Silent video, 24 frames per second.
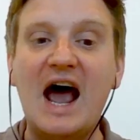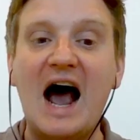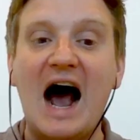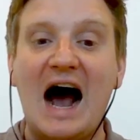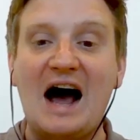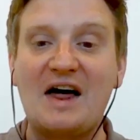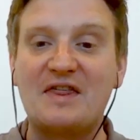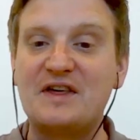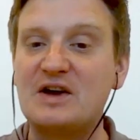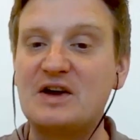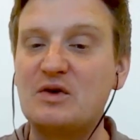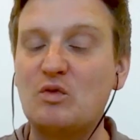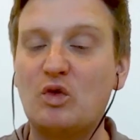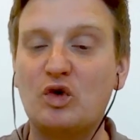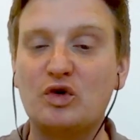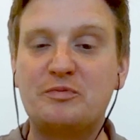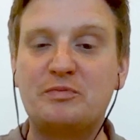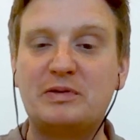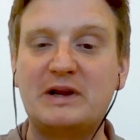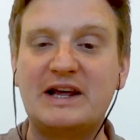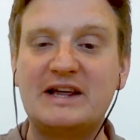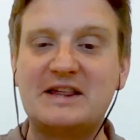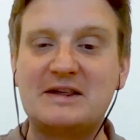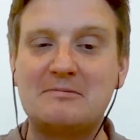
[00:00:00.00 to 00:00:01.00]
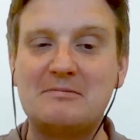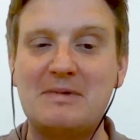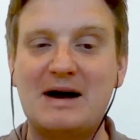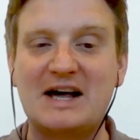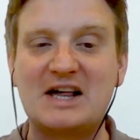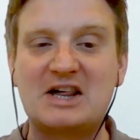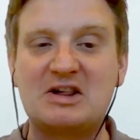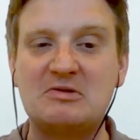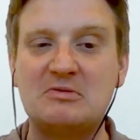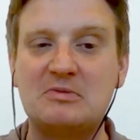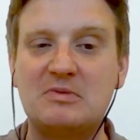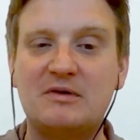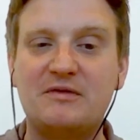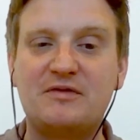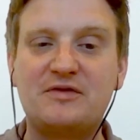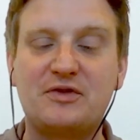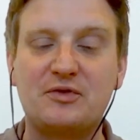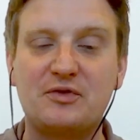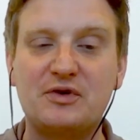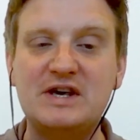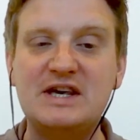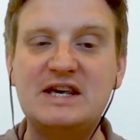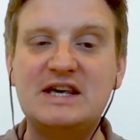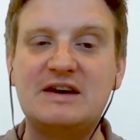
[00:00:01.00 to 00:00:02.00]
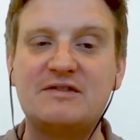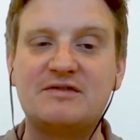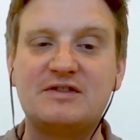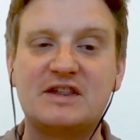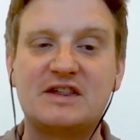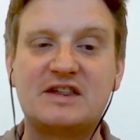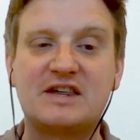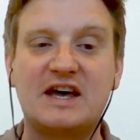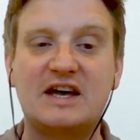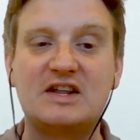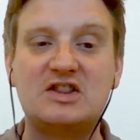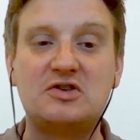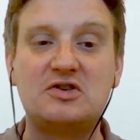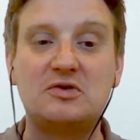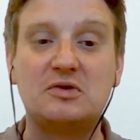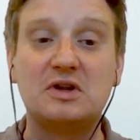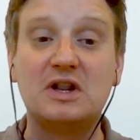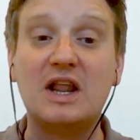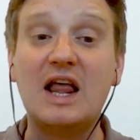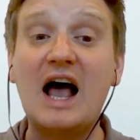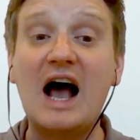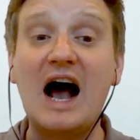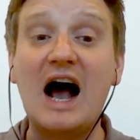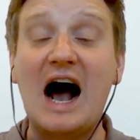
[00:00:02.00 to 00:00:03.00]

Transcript: I think Wood plays a maximum of 3 given the schedule.